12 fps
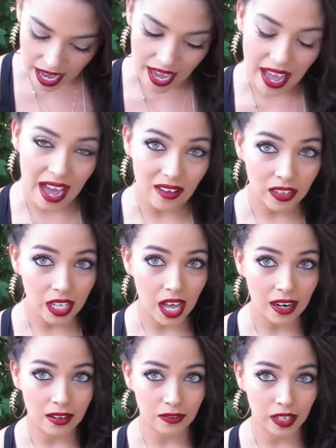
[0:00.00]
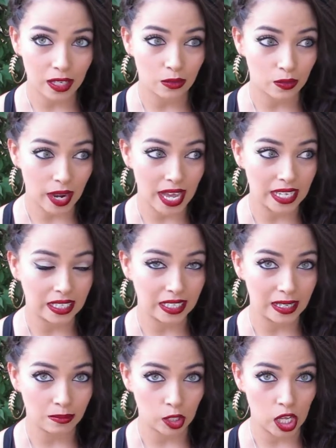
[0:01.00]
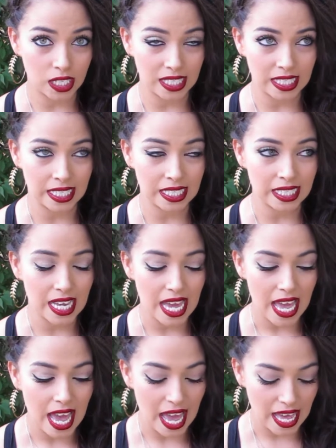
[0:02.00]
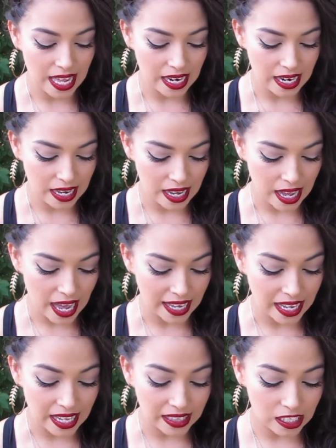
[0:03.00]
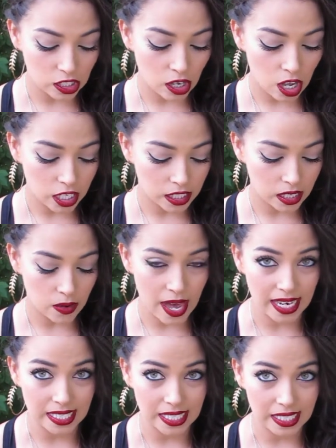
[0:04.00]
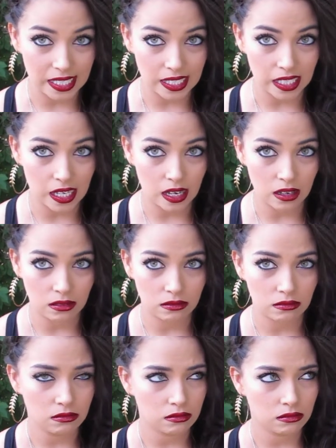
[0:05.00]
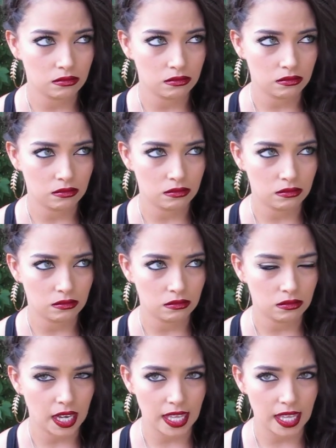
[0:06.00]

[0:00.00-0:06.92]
I have a lot of like red lip glosses, and I got this also at a CCO, I